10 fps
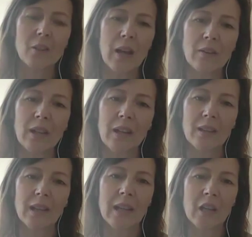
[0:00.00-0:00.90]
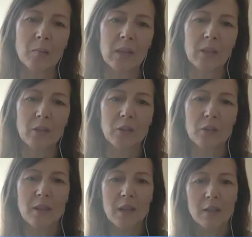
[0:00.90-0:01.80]
having had the
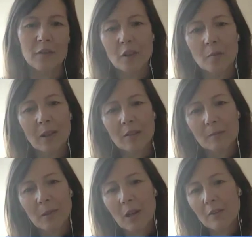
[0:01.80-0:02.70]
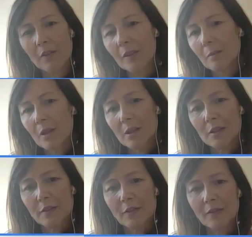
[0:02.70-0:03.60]
AIP on your side for the better part
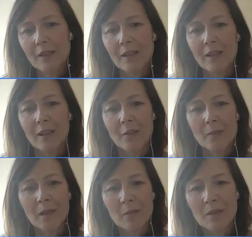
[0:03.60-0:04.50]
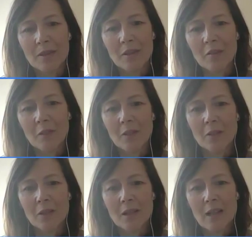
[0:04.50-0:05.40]
of how many months
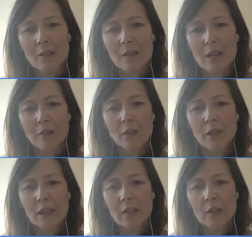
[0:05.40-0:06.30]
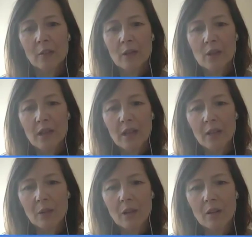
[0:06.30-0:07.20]
you've been on it? How fully healed would you
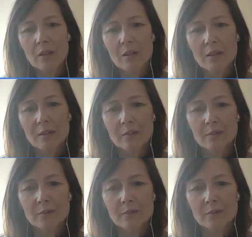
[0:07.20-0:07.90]
say you are?